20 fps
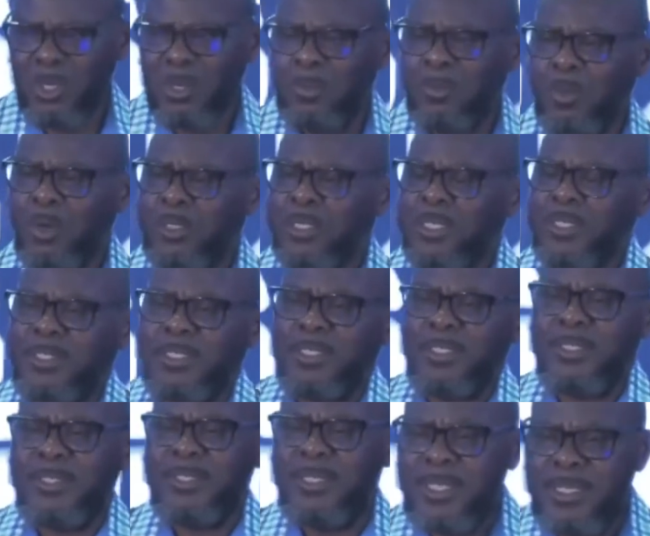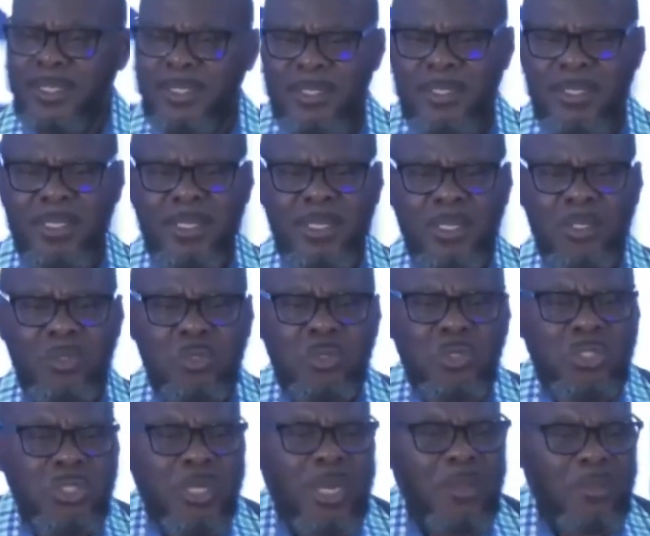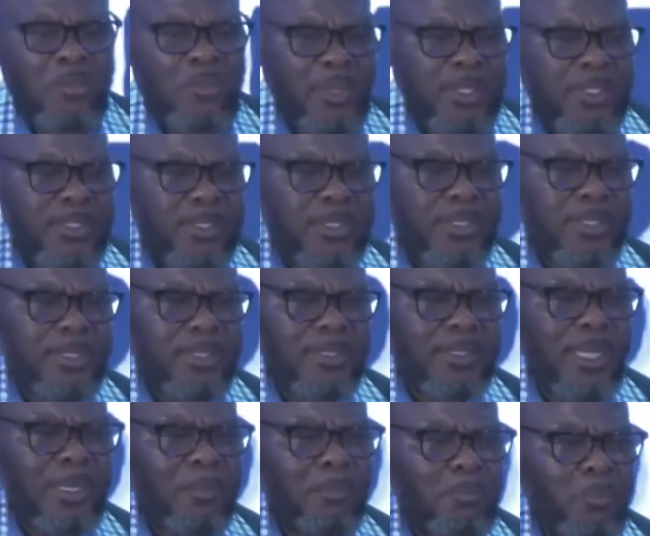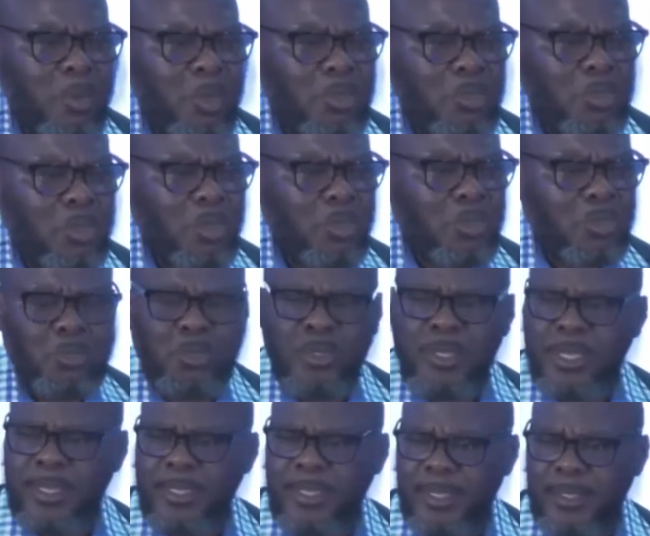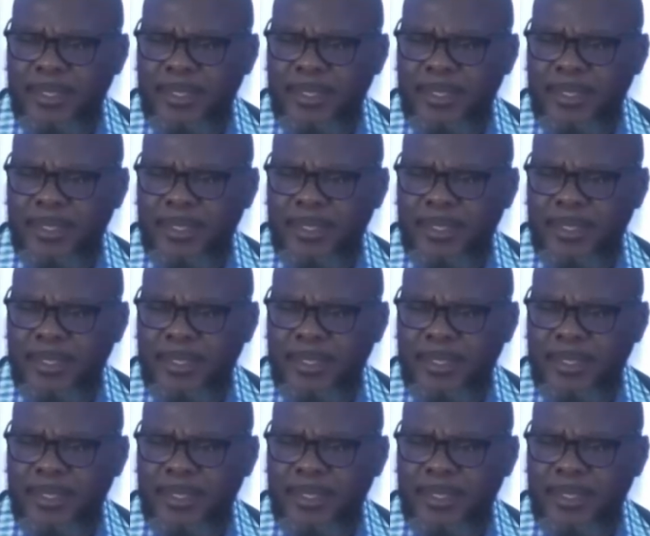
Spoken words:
But it is these social things that bond us together.